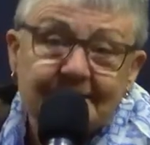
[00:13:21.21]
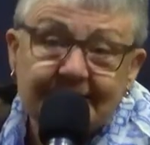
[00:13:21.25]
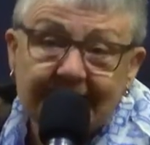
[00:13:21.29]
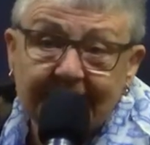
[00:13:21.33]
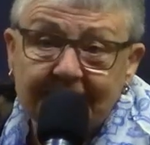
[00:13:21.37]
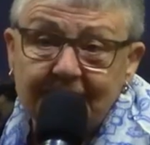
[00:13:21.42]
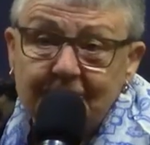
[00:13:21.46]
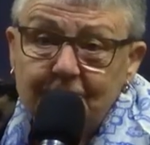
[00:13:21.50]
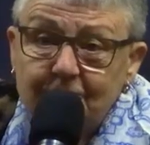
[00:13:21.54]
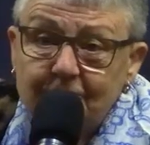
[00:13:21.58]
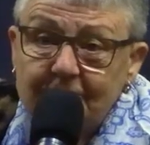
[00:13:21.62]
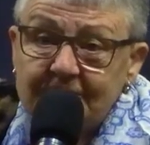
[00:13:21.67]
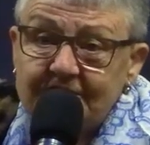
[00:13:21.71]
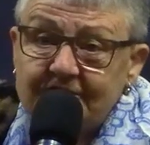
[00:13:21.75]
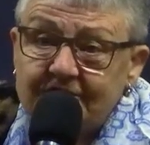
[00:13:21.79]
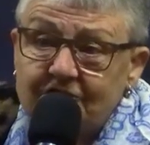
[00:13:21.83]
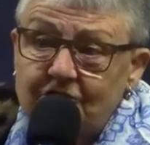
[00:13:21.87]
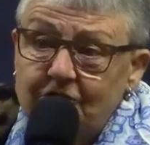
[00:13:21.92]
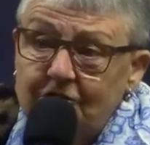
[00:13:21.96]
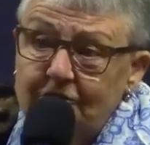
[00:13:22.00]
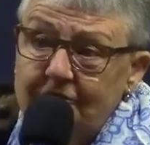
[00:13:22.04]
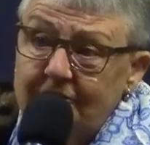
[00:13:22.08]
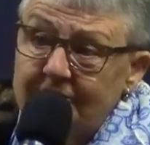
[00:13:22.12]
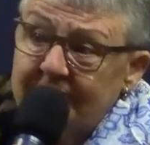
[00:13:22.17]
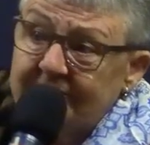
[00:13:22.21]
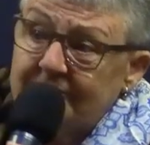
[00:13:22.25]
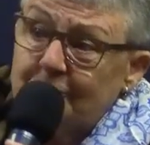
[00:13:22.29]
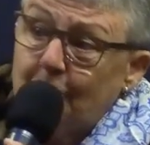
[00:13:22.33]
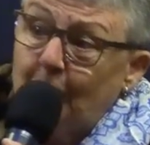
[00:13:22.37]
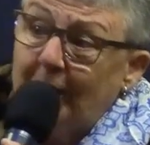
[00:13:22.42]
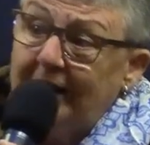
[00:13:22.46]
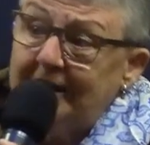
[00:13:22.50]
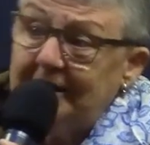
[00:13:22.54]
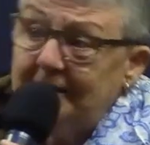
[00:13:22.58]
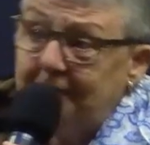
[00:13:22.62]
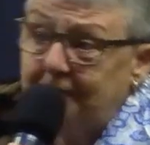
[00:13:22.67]
secondary
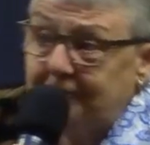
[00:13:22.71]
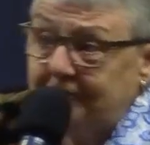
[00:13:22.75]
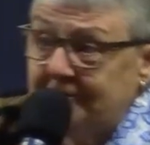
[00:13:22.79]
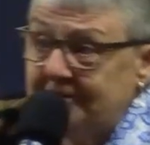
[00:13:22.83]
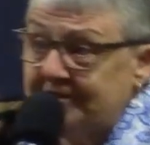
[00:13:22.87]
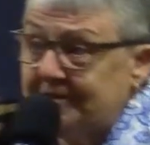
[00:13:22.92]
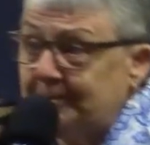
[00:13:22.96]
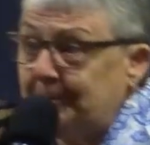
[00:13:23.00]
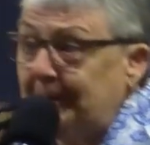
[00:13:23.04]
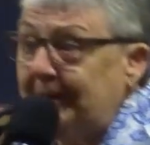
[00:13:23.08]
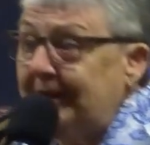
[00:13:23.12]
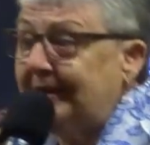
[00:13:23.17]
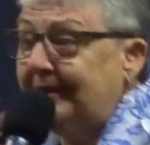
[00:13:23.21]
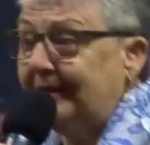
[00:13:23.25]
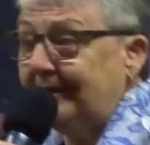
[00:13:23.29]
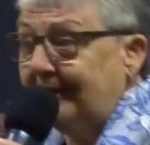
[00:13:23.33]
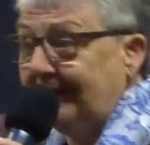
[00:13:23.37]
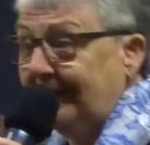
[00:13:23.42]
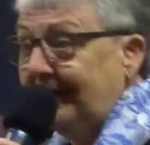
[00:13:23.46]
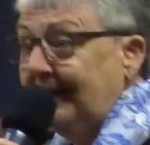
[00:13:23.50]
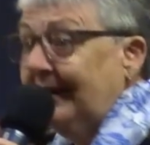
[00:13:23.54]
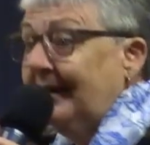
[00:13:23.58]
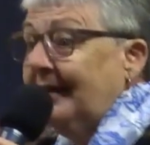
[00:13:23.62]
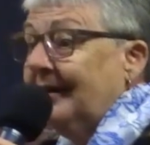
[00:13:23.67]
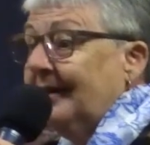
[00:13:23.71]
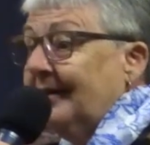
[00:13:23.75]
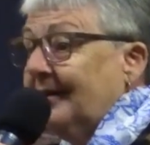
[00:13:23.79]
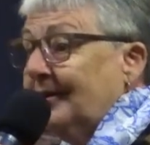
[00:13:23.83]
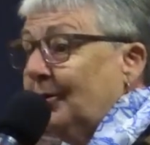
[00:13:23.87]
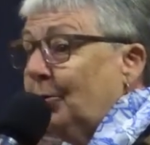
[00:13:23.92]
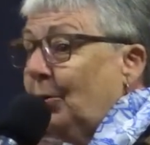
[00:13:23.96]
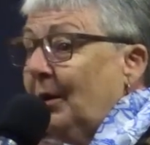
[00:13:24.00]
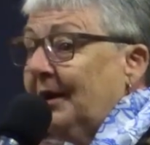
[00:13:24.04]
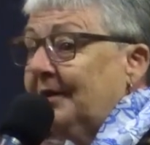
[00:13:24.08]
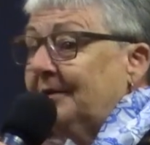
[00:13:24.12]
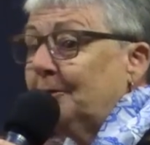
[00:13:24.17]
students waiting for a speaker.
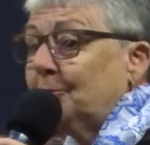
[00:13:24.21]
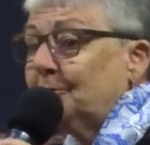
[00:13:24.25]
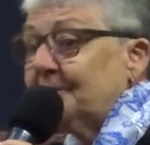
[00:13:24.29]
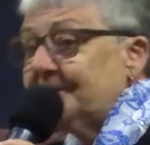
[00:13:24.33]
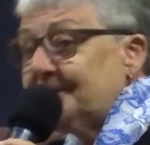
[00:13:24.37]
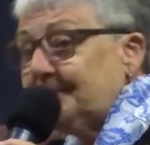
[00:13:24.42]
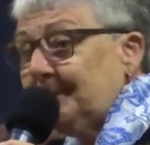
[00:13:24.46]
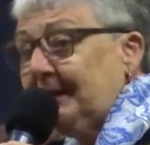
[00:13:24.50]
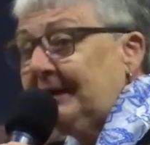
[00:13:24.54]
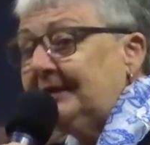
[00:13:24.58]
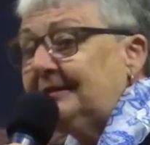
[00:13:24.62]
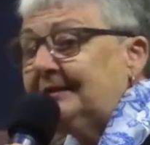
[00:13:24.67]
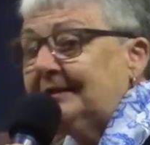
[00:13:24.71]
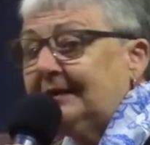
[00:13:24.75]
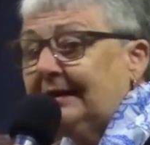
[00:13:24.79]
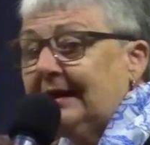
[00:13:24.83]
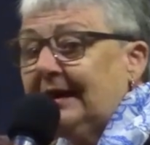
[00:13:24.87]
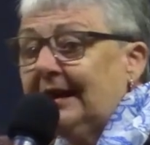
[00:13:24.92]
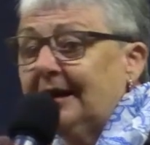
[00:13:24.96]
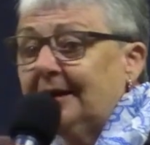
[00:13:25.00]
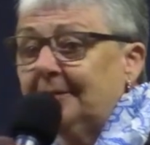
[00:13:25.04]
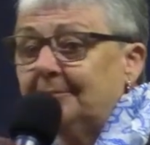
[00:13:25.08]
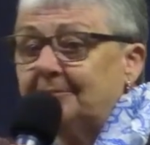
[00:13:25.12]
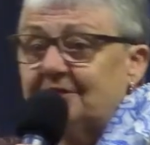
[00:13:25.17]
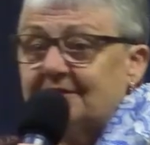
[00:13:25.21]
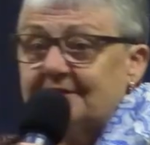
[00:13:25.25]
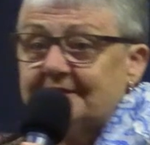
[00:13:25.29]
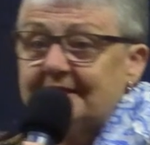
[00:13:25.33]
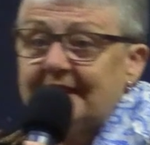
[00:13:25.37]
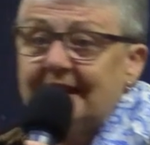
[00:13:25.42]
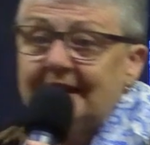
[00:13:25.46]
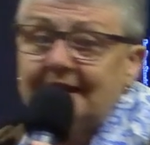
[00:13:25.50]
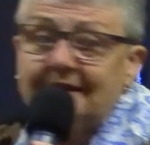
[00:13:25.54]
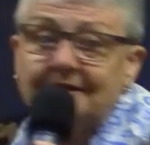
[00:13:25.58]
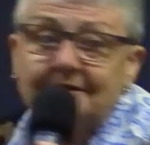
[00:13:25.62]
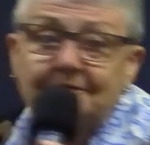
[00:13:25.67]
The one that was meant to come
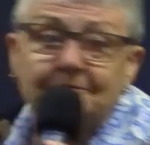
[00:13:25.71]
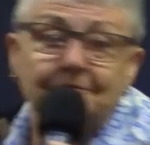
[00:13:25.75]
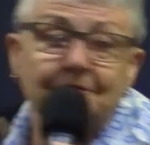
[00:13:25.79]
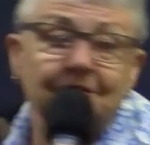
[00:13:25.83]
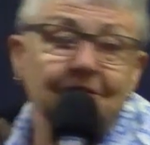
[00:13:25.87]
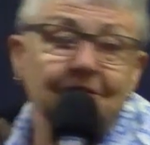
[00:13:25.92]
just had a